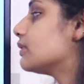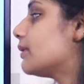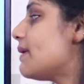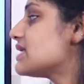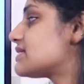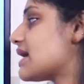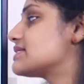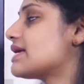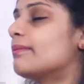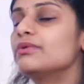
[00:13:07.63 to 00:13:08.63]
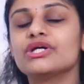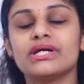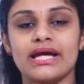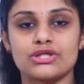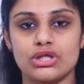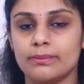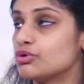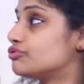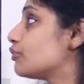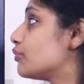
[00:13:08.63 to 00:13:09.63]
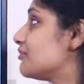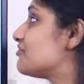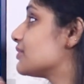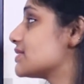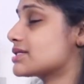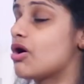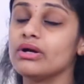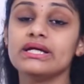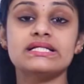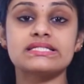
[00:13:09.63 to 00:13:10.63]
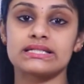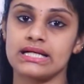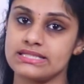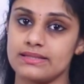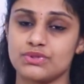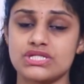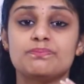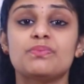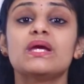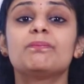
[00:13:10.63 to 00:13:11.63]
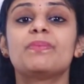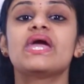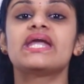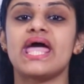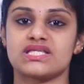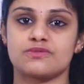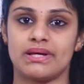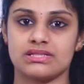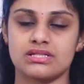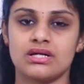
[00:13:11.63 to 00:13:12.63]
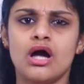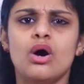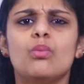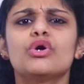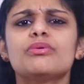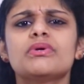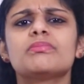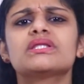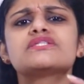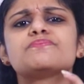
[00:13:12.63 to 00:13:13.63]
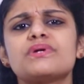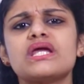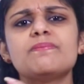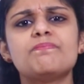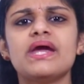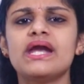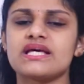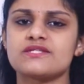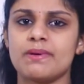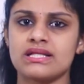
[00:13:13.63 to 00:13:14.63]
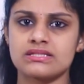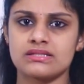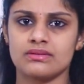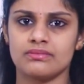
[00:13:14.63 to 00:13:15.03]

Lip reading: The best example you can actually put forward for this going concern concept is prepaid expense. What do you mean by this prepaid expense?